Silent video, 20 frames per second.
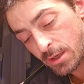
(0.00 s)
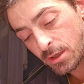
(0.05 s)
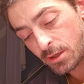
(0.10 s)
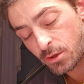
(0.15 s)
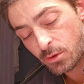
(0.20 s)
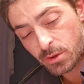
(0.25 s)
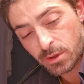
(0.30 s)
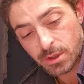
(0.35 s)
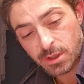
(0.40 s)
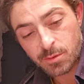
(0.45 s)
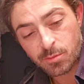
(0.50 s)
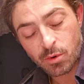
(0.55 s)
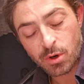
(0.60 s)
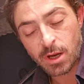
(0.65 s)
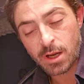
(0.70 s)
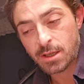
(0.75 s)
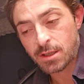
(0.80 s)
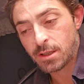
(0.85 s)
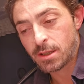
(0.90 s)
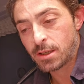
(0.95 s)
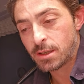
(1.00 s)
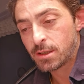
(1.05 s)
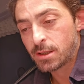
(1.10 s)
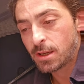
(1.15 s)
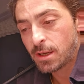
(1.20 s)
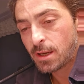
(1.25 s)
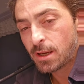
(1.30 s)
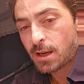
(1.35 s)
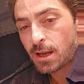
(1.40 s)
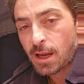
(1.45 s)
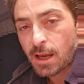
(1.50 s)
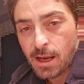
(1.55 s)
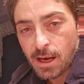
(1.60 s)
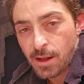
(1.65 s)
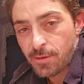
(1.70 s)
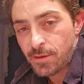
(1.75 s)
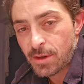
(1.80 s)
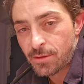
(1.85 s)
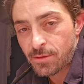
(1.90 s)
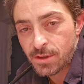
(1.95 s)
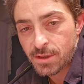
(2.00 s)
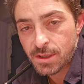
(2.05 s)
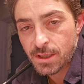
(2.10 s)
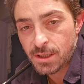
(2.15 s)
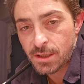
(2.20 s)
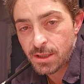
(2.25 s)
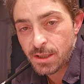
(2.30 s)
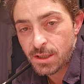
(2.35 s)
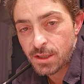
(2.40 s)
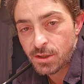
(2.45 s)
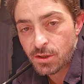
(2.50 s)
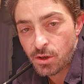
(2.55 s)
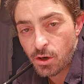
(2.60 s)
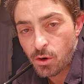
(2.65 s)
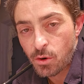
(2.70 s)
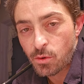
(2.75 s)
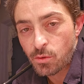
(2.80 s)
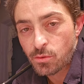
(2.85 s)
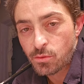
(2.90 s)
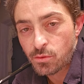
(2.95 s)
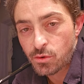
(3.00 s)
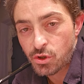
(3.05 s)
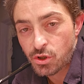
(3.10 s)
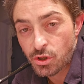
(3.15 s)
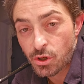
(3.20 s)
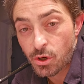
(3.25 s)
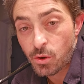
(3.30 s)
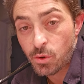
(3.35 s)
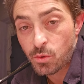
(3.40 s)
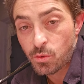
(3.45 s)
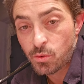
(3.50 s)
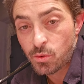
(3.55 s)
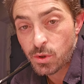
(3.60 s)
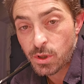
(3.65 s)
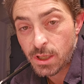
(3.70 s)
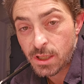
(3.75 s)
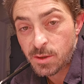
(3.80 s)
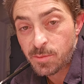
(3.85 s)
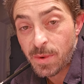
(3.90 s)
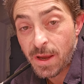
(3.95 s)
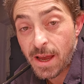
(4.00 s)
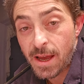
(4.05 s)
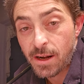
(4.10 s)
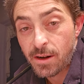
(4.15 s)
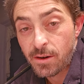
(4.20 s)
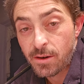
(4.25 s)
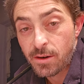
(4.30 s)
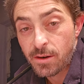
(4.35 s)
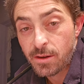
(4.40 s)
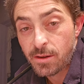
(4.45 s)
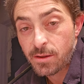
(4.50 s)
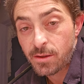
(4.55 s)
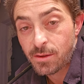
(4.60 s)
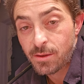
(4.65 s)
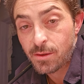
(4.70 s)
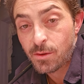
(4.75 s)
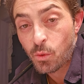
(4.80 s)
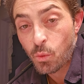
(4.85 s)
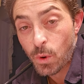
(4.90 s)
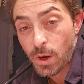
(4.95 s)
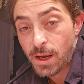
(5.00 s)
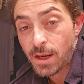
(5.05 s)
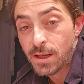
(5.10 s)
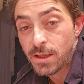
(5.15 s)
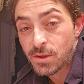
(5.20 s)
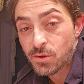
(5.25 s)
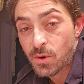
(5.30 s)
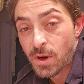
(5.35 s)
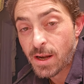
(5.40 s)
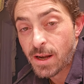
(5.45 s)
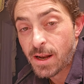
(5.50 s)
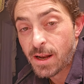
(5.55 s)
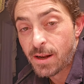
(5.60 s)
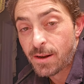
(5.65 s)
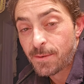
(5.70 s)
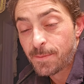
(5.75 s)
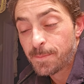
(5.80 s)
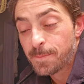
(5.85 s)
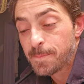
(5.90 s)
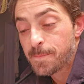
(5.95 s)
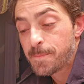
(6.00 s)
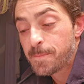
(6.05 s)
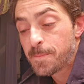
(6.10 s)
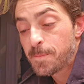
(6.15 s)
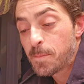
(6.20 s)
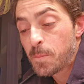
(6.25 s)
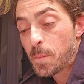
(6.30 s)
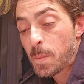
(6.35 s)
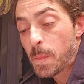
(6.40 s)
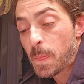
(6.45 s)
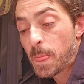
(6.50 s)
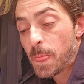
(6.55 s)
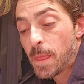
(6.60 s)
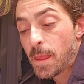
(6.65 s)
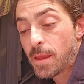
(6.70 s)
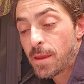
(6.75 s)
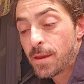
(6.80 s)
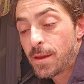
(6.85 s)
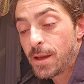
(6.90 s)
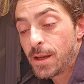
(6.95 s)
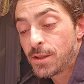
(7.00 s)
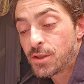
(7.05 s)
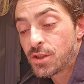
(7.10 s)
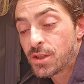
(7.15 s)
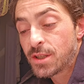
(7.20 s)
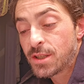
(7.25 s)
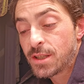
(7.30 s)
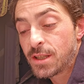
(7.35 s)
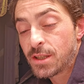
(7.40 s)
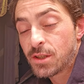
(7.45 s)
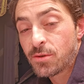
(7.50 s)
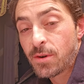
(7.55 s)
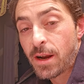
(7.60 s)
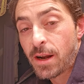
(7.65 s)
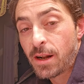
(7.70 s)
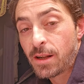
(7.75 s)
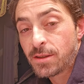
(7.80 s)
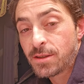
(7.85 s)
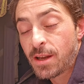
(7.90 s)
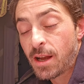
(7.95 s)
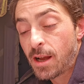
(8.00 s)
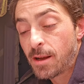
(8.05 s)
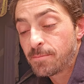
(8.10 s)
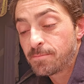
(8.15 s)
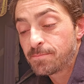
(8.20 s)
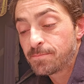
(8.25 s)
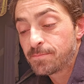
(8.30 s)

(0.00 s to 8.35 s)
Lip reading: doing this process. And I've never seen this stone show its pattern the way it is right now. It just sits right on top.